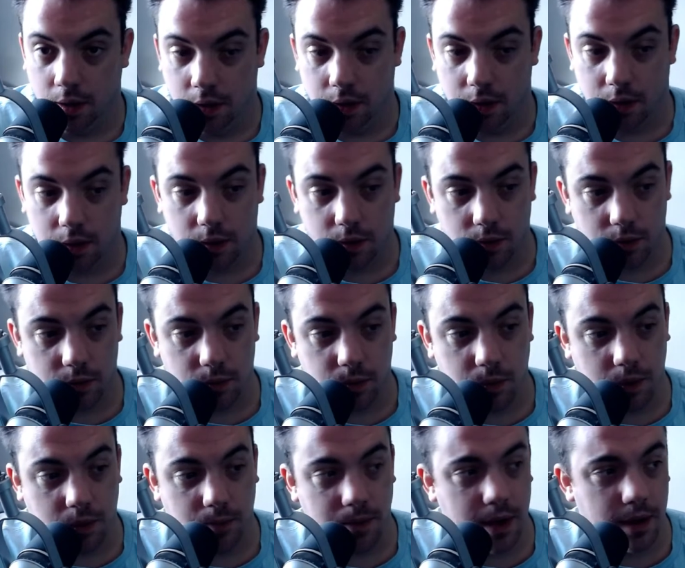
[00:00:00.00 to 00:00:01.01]
Hello guys,
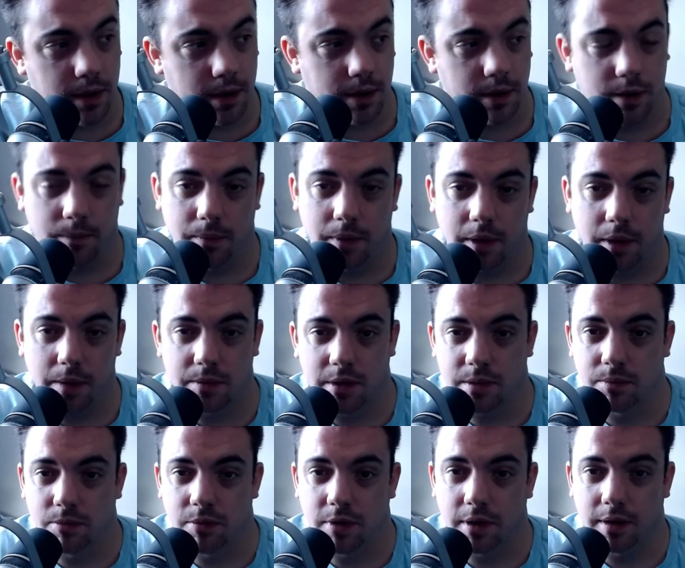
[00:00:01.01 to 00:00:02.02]
welcome back. My name is
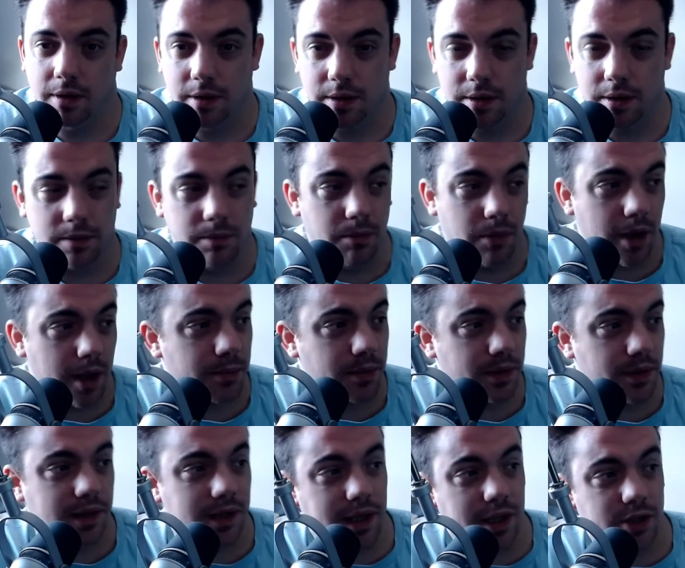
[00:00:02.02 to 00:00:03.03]
Asthma and this is my
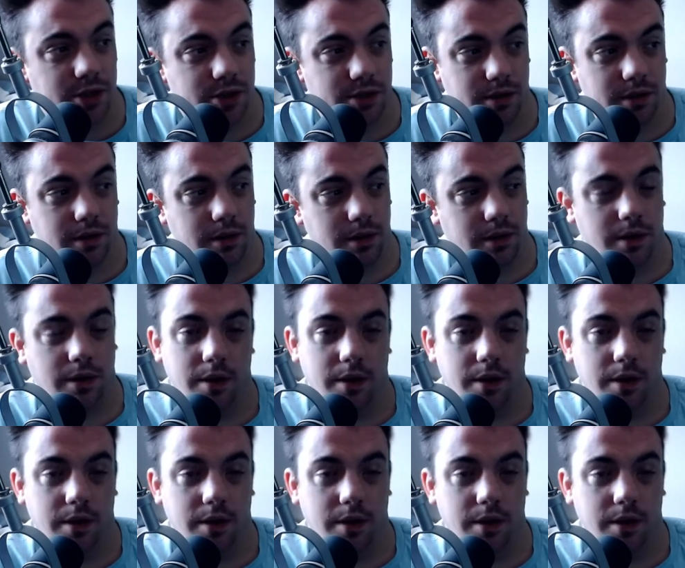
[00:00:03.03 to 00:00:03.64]
prediction